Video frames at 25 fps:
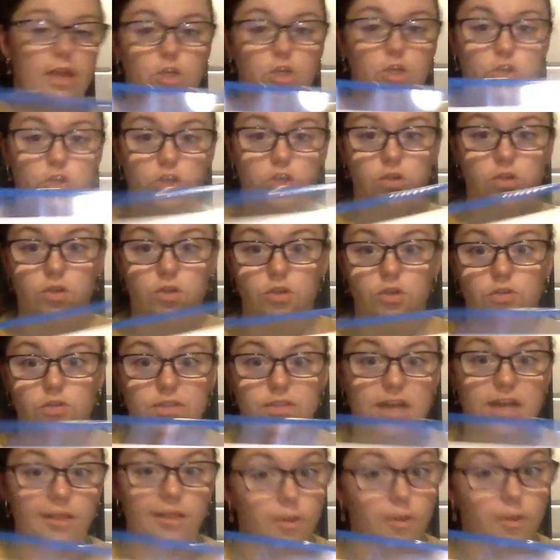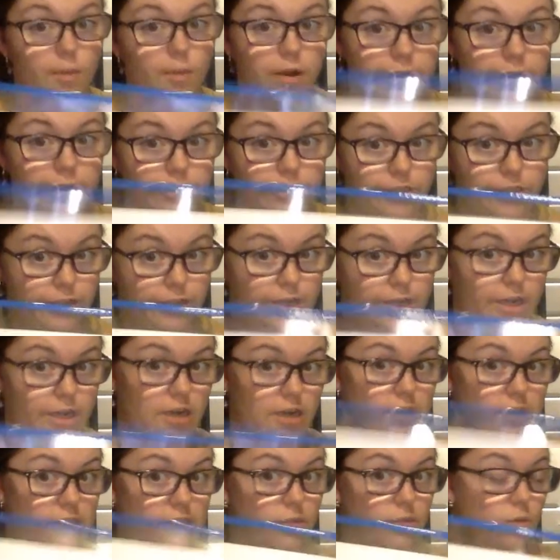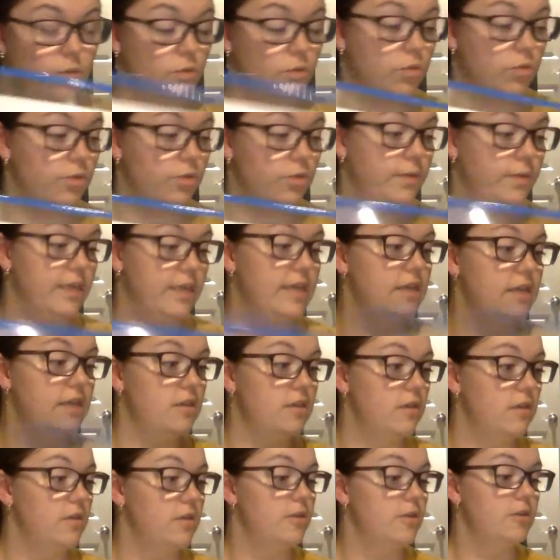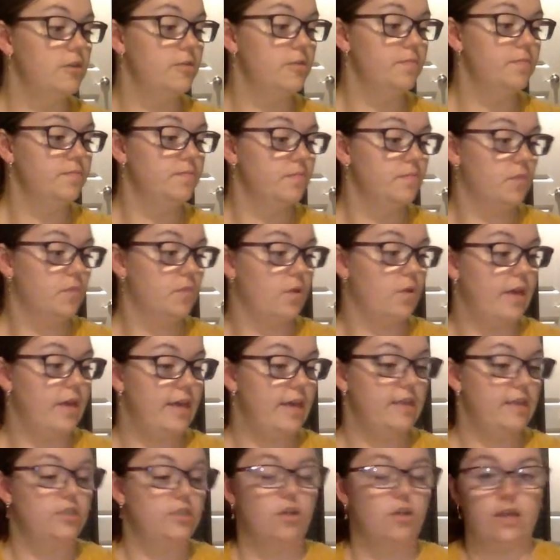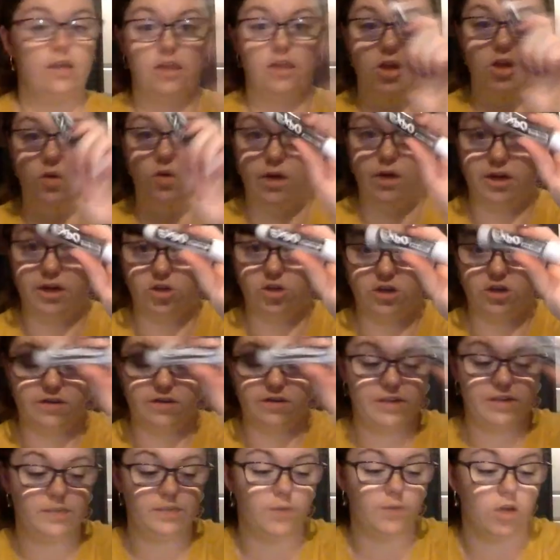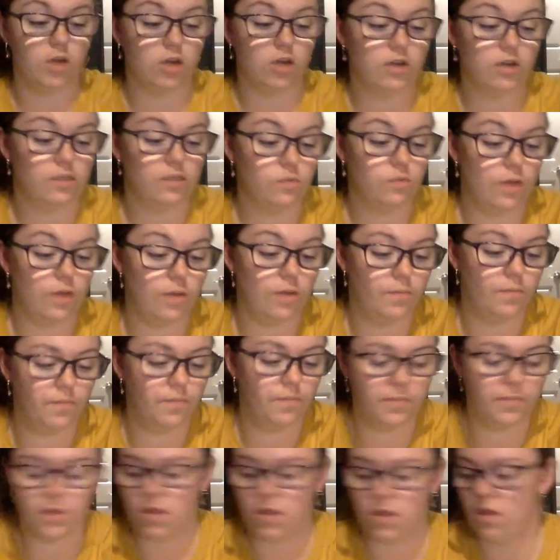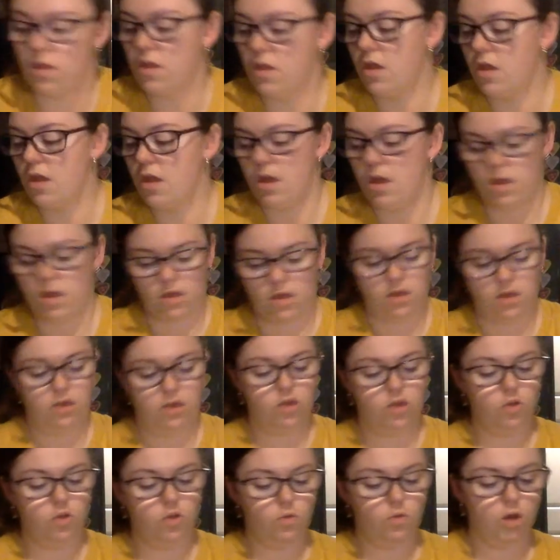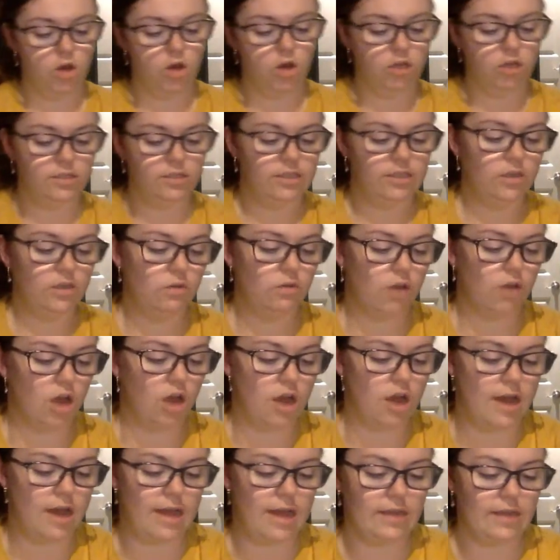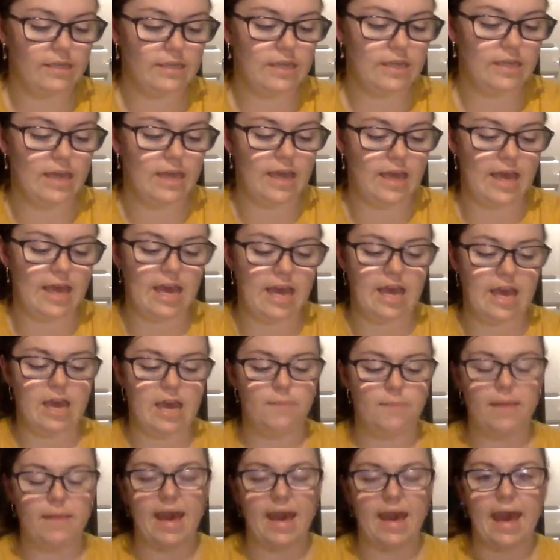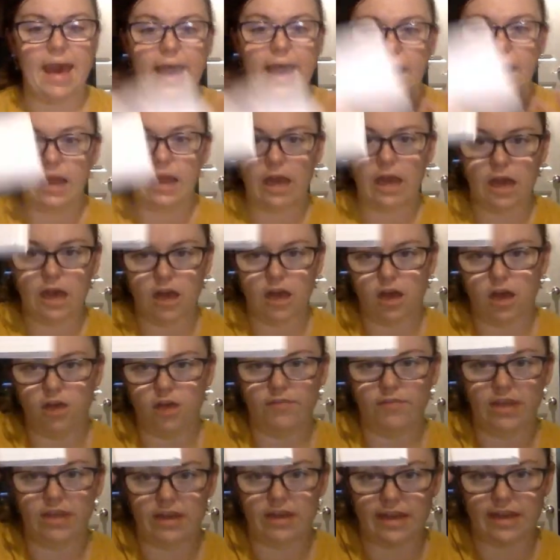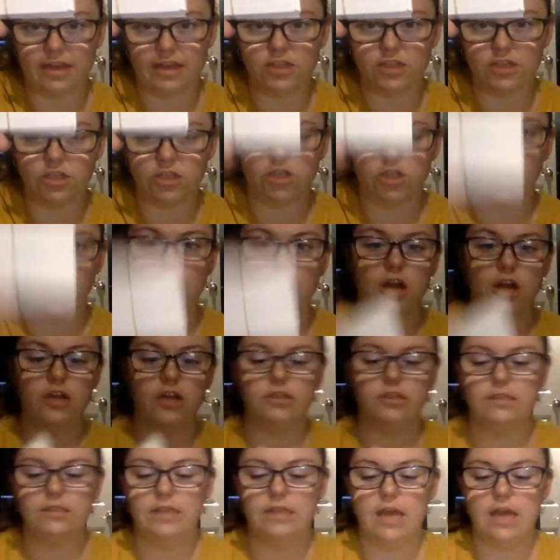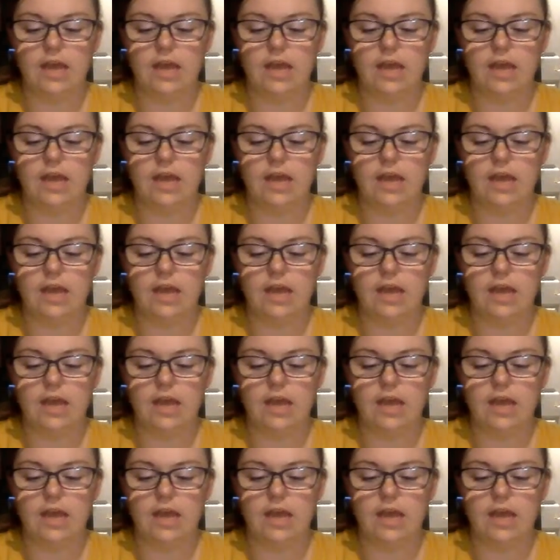sure you don't use other markers on here because it will ruin it. Okay, so and then you got a dry erase marker as well. You also got a pack of index cards.